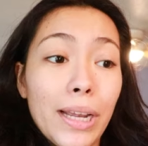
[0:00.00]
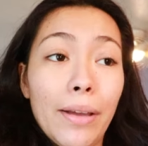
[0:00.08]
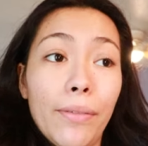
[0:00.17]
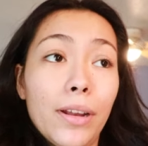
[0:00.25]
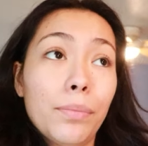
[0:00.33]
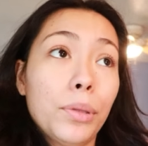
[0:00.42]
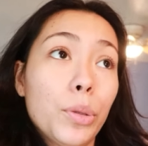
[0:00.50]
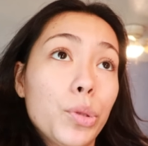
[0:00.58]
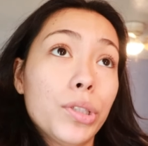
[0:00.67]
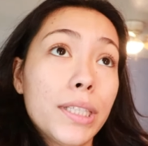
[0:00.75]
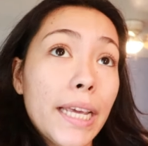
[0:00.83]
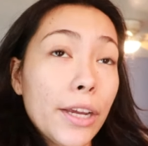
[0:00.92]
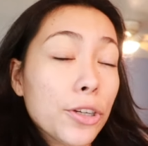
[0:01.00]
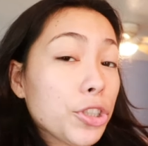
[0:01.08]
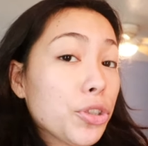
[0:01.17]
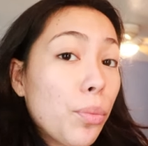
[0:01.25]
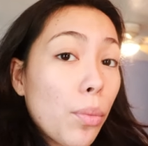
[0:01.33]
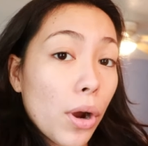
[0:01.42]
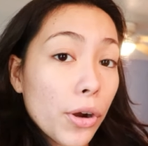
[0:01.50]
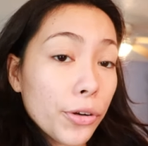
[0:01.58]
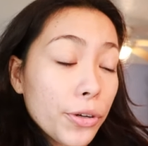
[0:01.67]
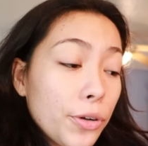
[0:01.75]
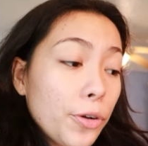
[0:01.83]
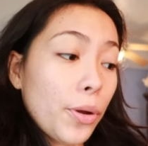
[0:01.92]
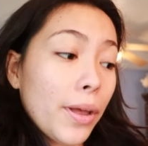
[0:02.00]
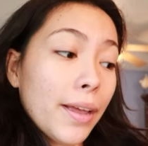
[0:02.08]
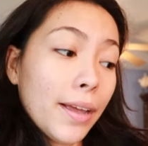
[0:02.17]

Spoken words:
have it upload today or tomorrow